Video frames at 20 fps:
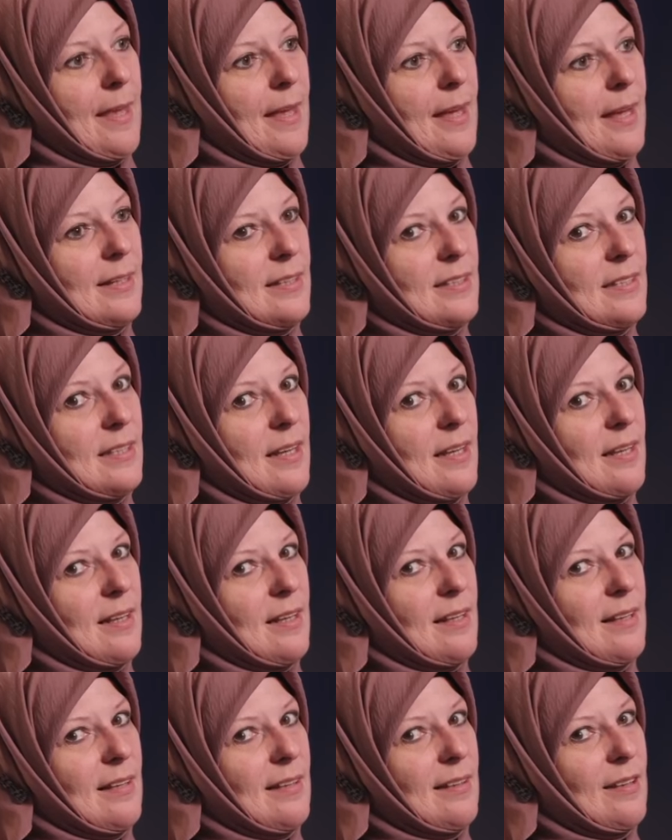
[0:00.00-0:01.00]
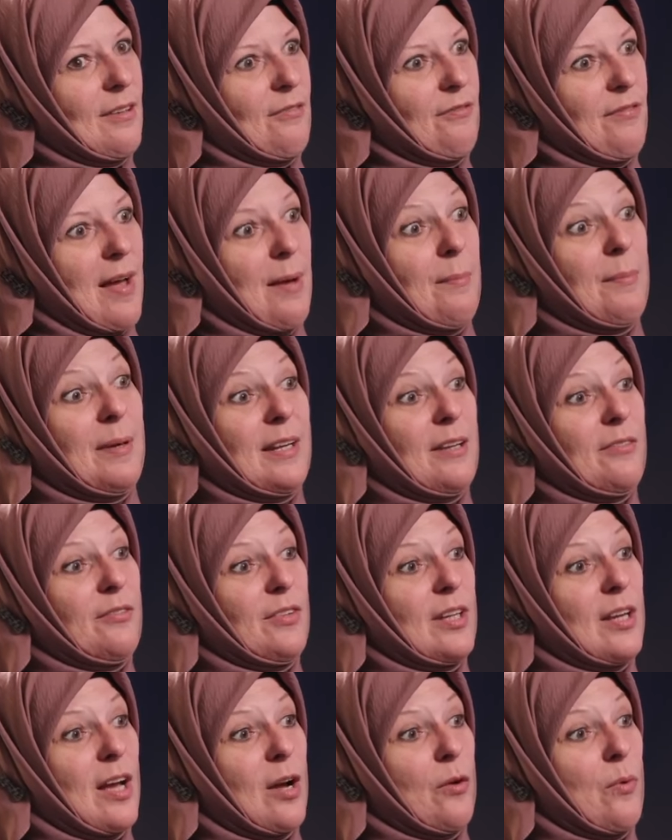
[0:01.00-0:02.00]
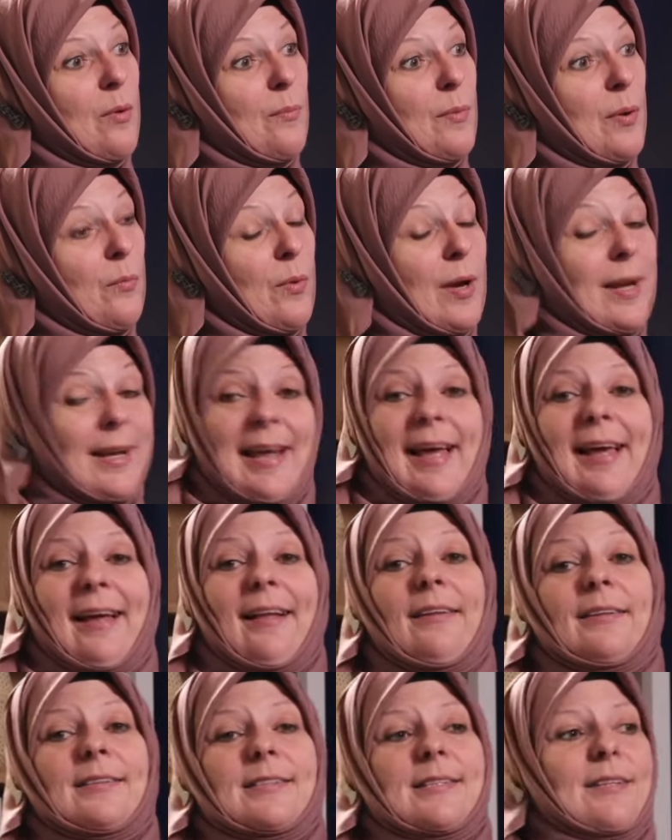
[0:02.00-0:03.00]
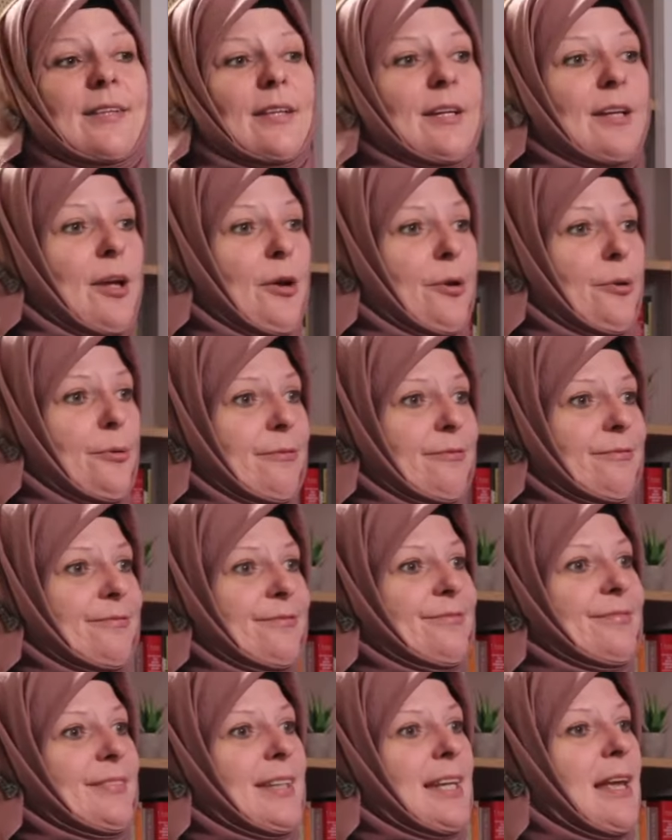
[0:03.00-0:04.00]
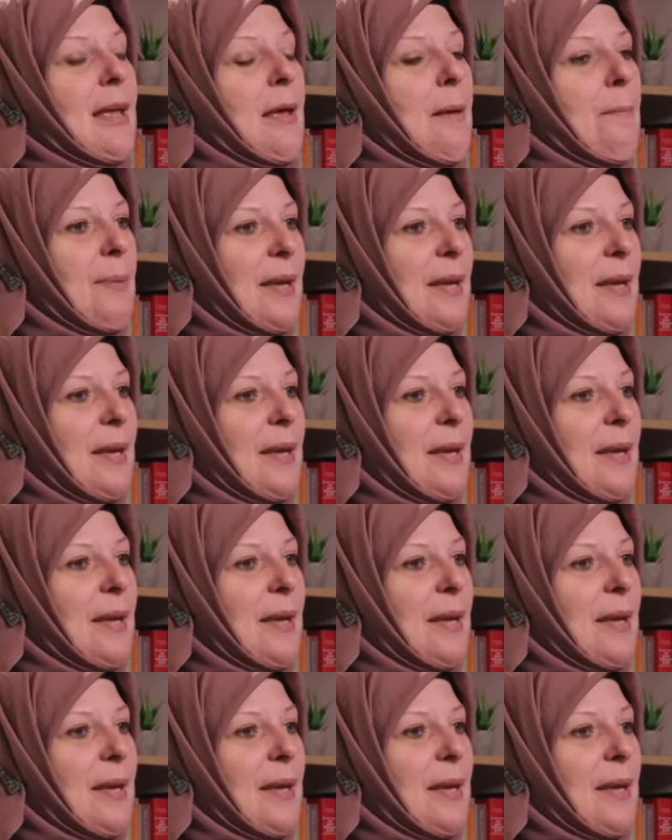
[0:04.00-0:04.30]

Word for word: And the family of the young women went hell to the no mm.